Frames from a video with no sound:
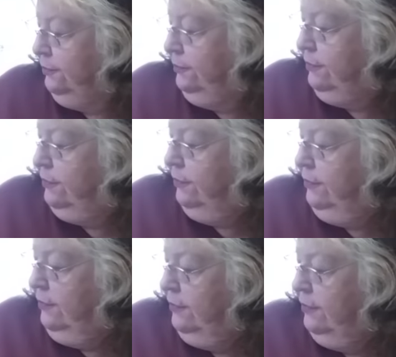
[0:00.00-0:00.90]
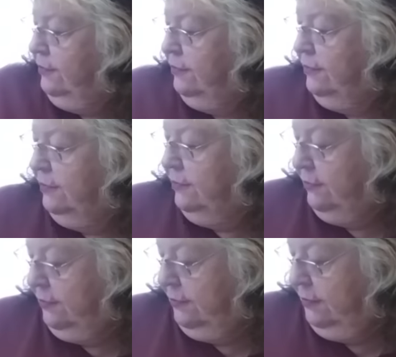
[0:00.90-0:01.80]

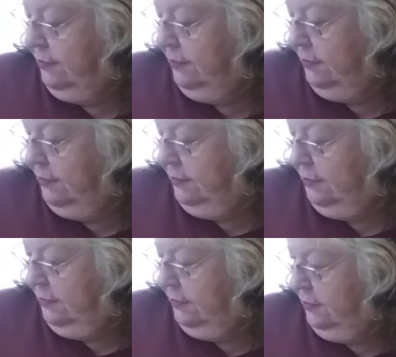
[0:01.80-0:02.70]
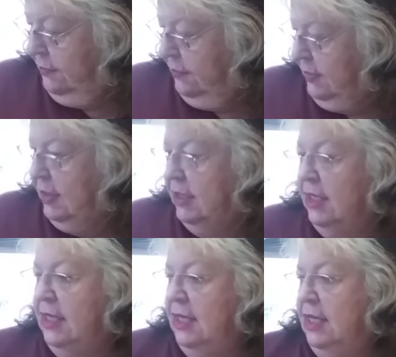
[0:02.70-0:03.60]

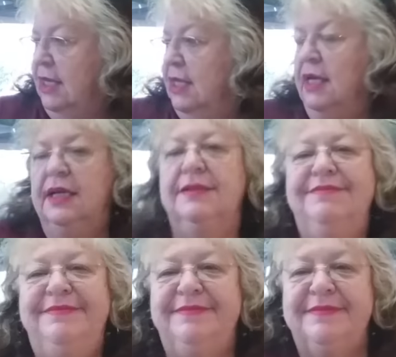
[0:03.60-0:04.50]
No one is speaking in this clip.